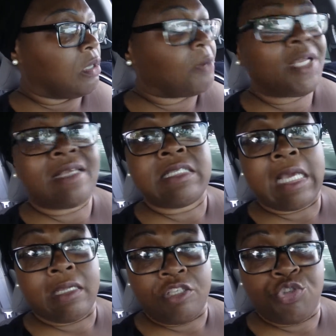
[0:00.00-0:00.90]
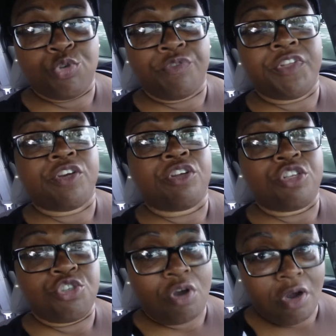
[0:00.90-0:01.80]
I'm not exactly sure if they're going
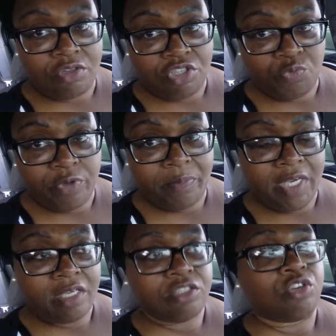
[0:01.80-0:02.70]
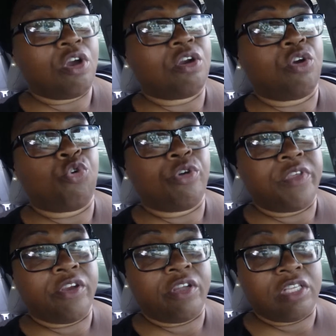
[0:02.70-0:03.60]
to charge him with manslaughter or
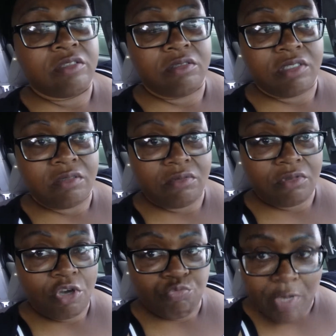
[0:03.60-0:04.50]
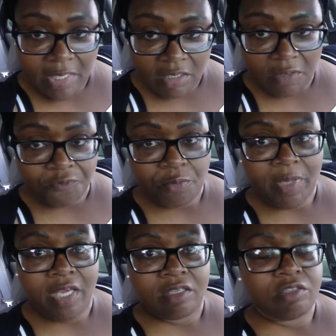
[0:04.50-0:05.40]
they're going to arrest him for
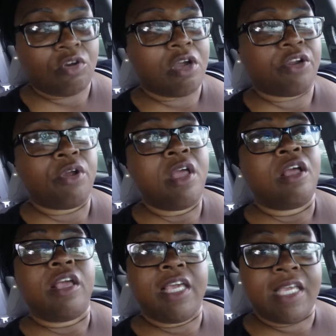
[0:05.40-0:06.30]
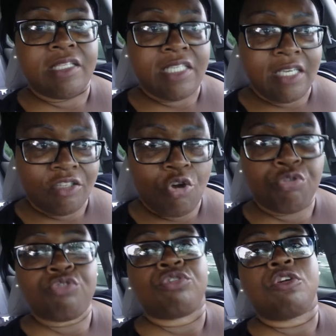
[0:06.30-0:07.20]
manslaughter and then go
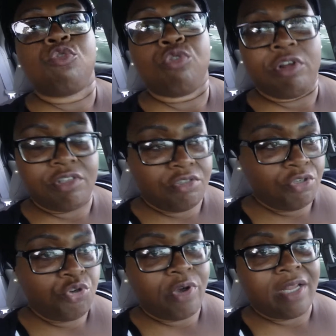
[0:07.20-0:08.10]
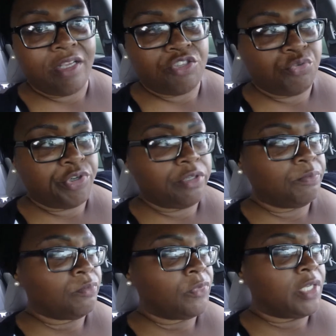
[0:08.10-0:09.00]
through the courts. You know how they do it.
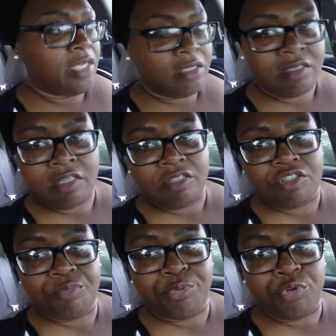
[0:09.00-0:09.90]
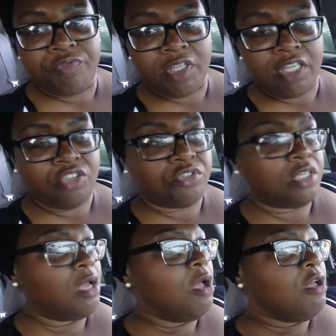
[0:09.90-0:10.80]
Innocent until proven guilty.